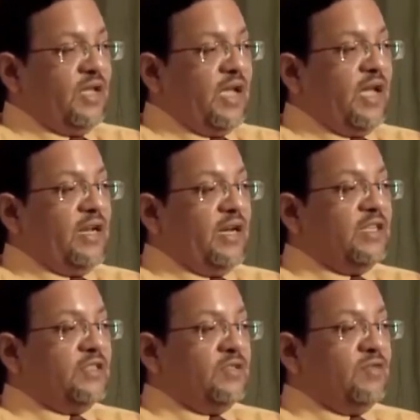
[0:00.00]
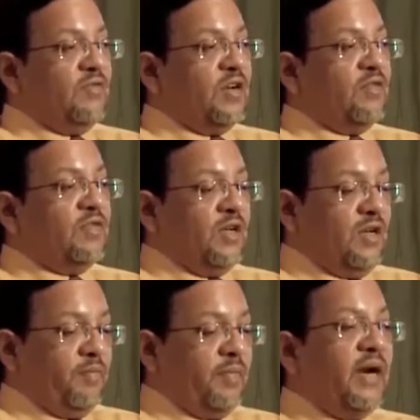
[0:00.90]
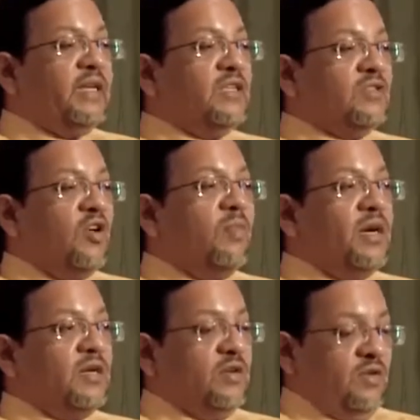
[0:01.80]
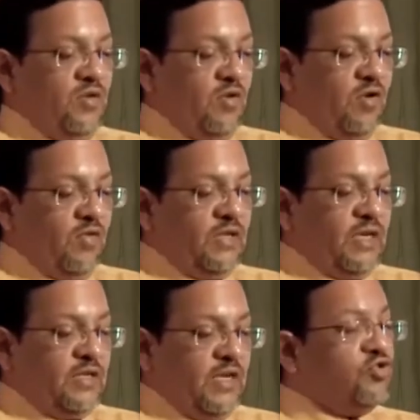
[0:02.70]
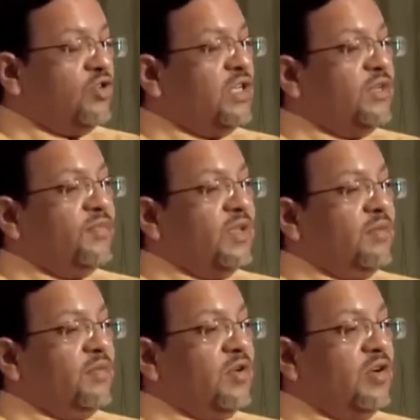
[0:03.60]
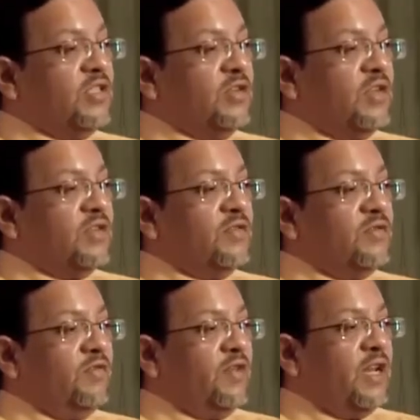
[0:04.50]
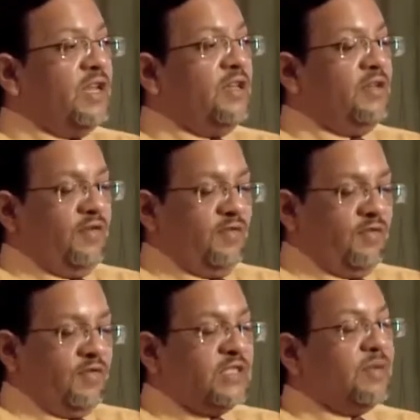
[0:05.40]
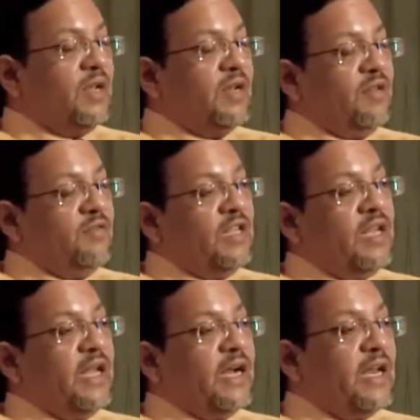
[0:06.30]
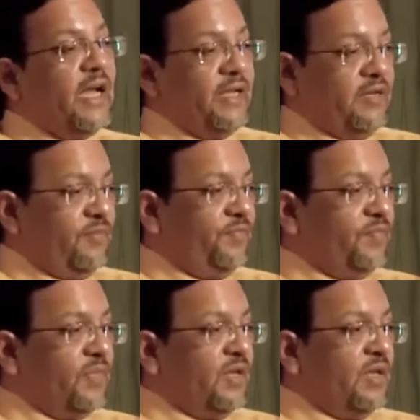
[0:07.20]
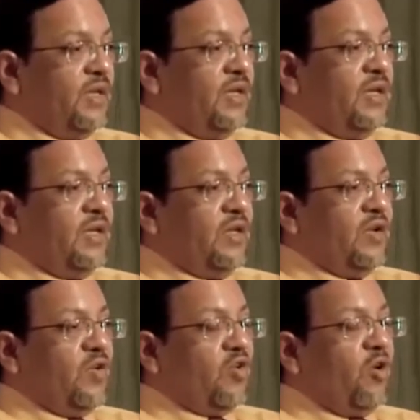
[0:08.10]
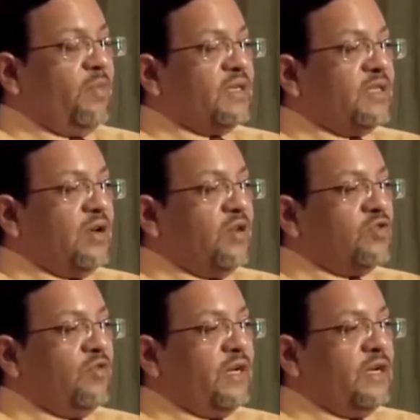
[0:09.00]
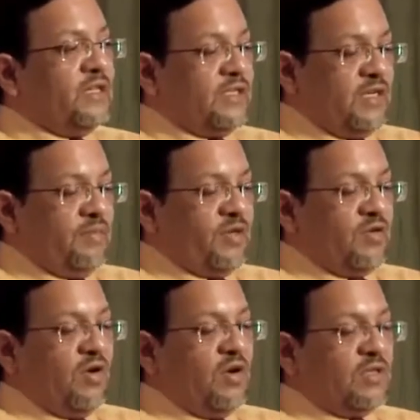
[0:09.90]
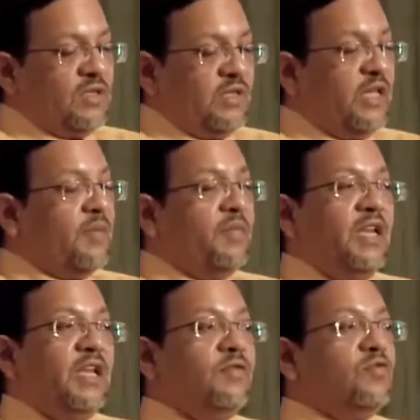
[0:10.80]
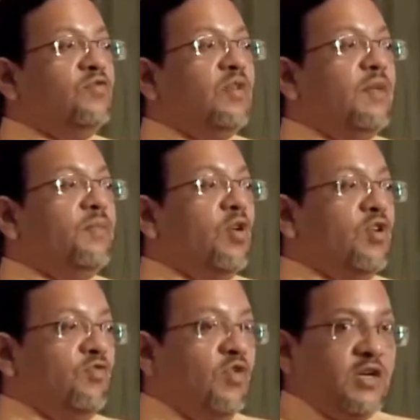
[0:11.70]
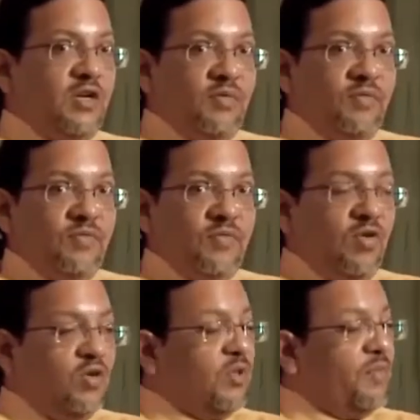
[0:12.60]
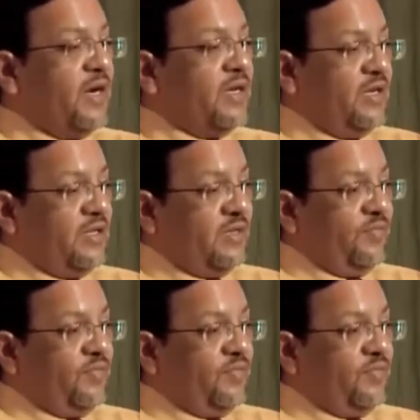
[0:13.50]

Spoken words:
and it is one of the brightest comet of that century, because it was very visible with the naked eye. Comets are also very interesting because they are believed to have brought water on the planet Earth